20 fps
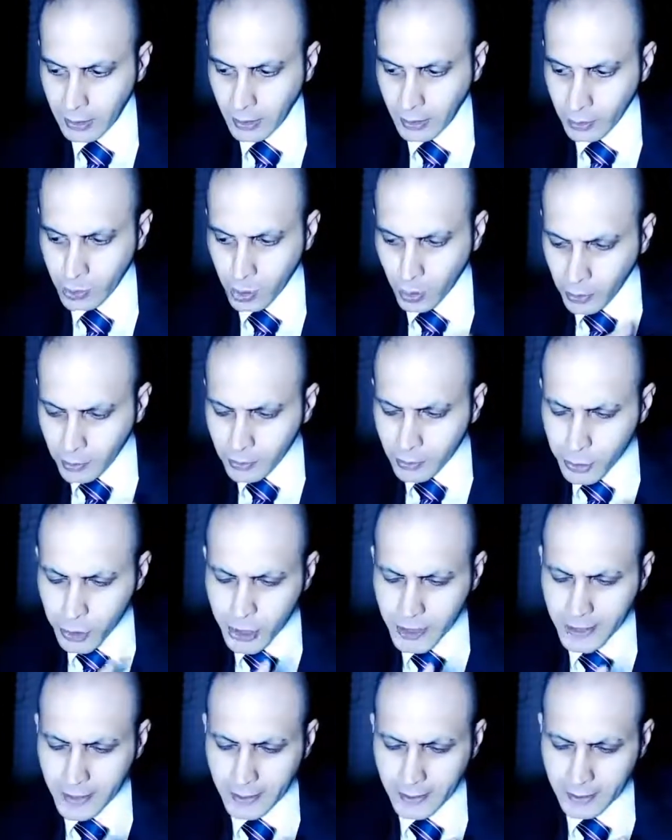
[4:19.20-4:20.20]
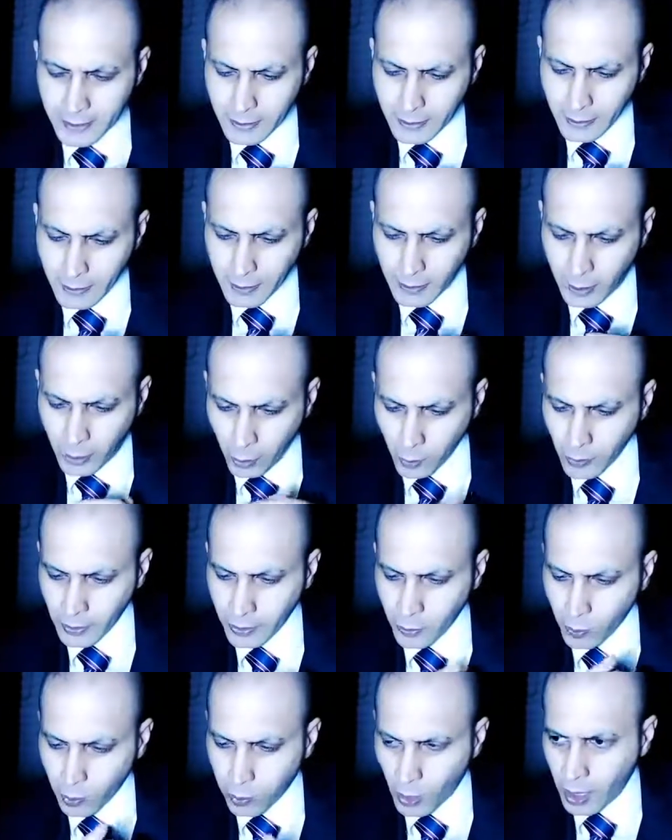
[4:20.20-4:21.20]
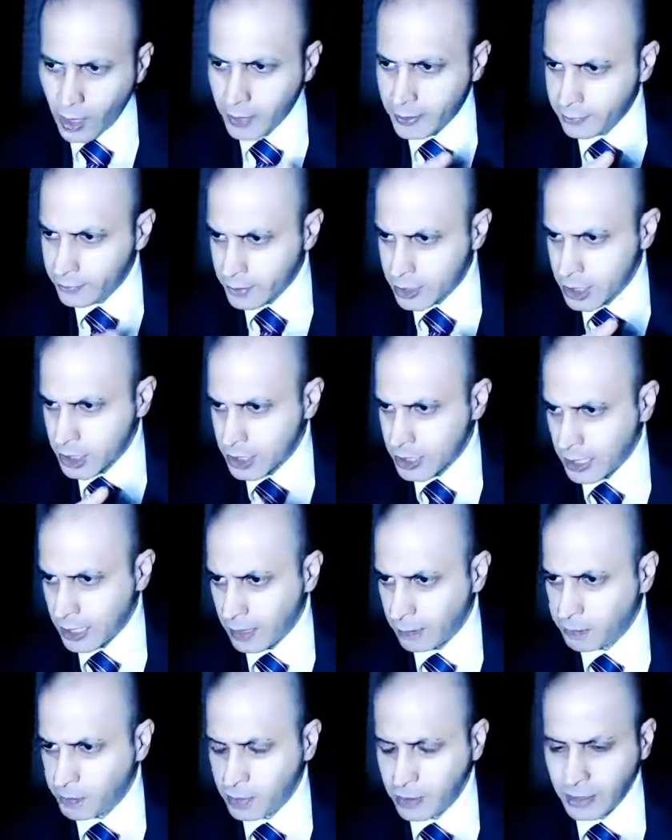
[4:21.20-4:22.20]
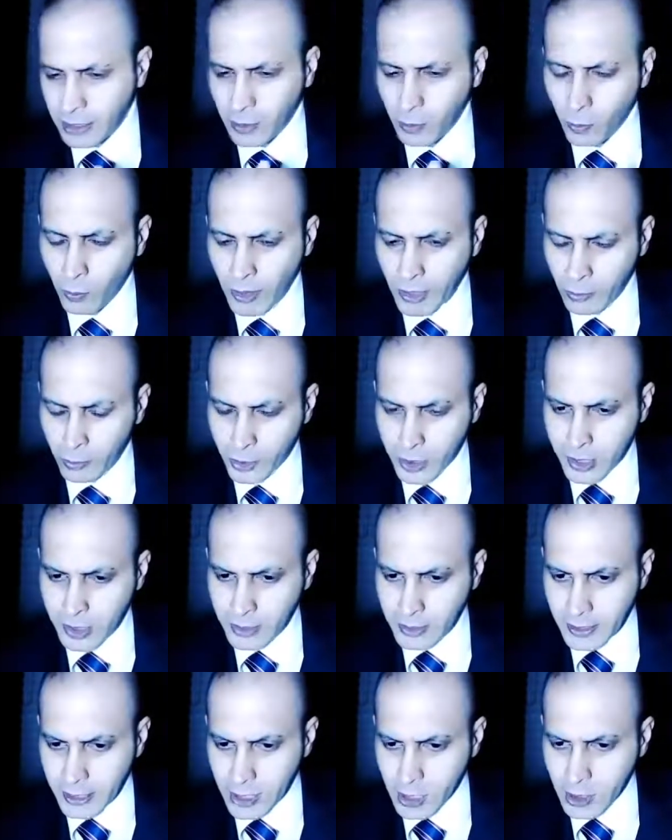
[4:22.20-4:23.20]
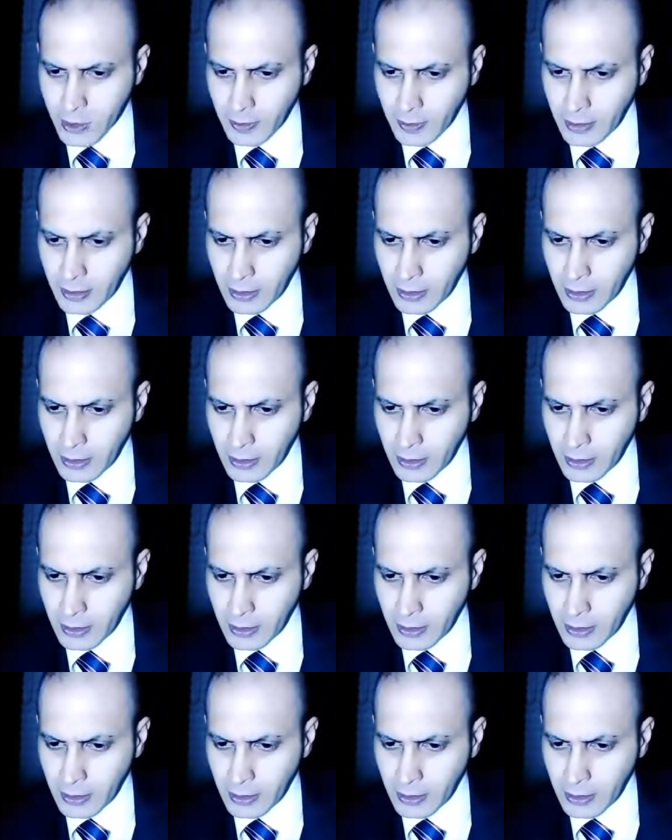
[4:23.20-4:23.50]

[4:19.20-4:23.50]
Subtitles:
To understand how and why this is happening whilst this